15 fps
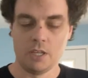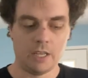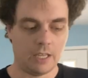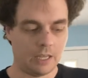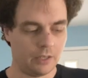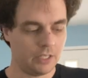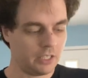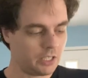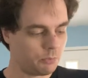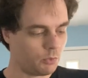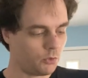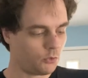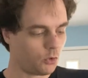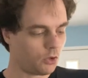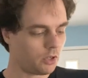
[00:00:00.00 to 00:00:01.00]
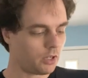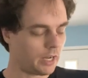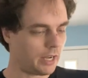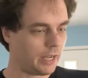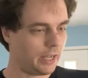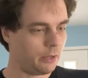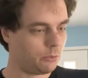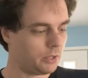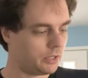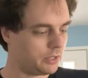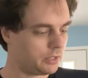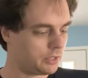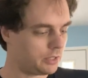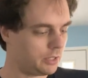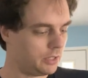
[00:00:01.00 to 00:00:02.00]
Now I did this before I
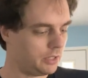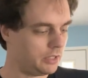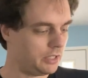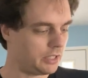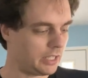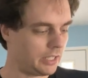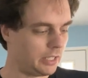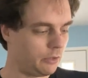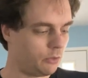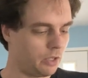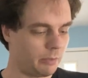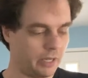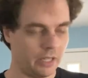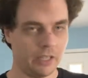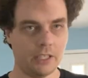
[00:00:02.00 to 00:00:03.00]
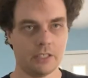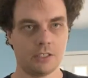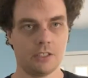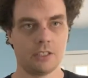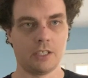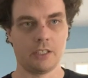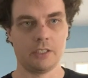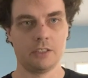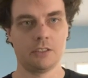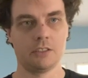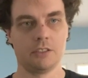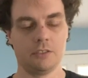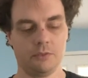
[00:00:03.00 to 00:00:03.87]
was designing one of my latest designs,